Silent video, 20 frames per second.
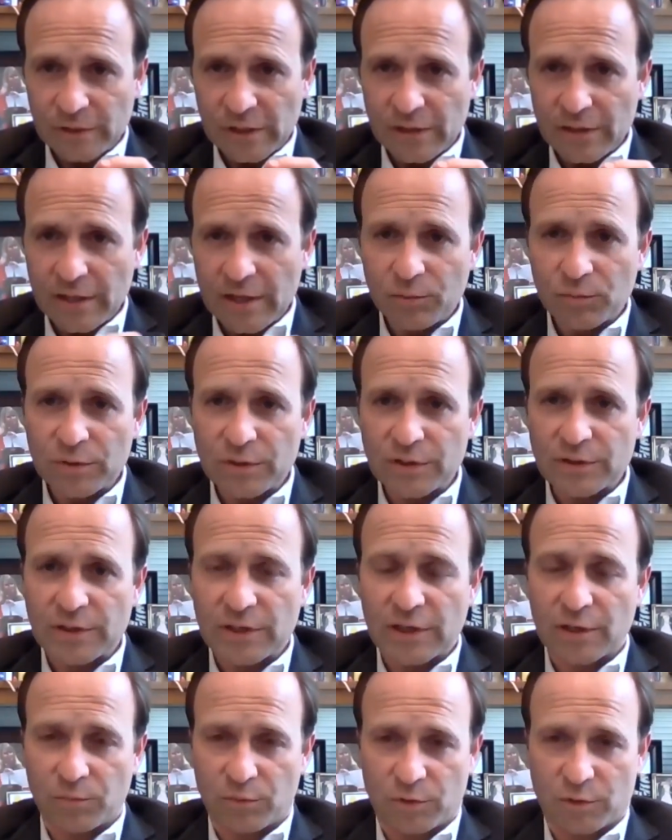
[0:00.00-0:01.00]
that was
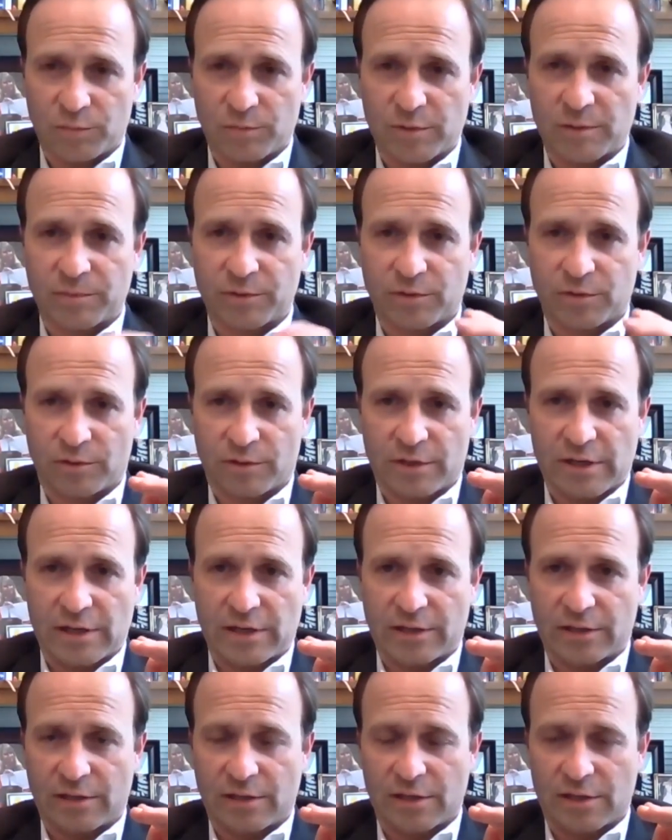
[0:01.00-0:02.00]
published looked
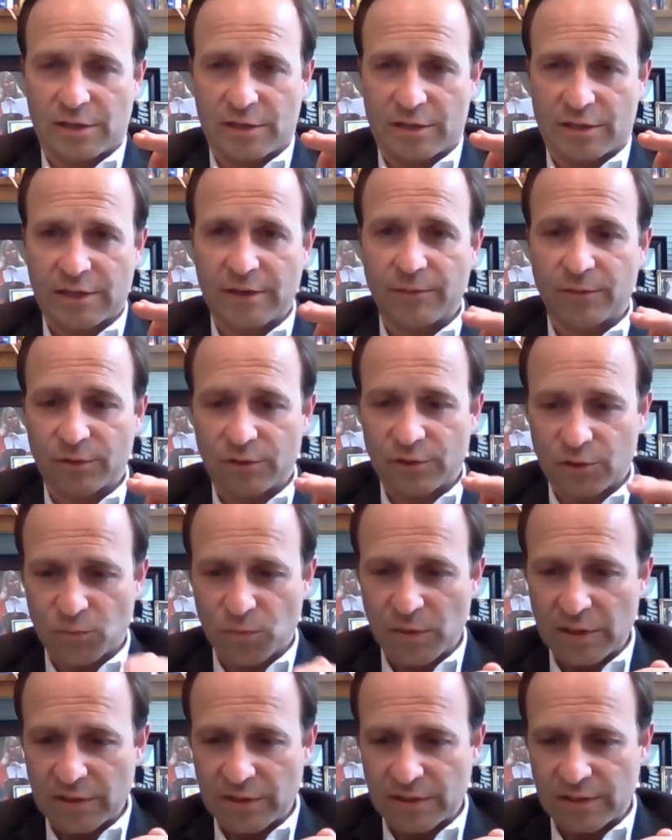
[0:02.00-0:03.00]
at several
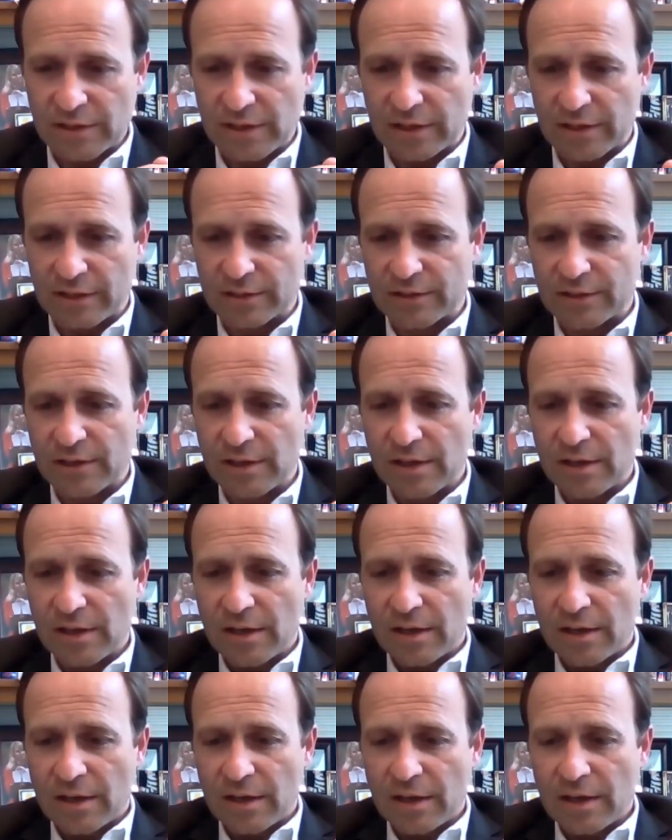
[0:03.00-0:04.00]
swing states,
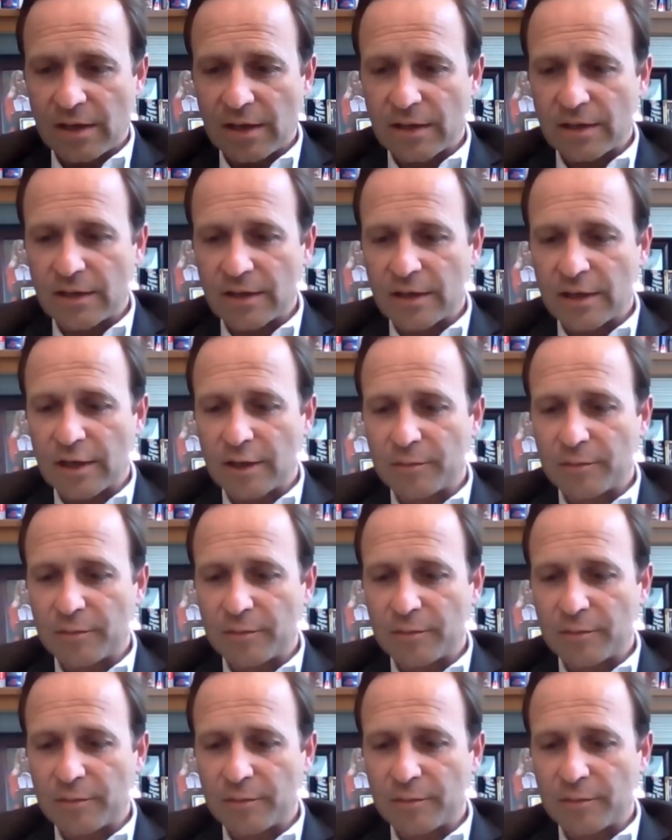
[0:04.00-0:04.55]
and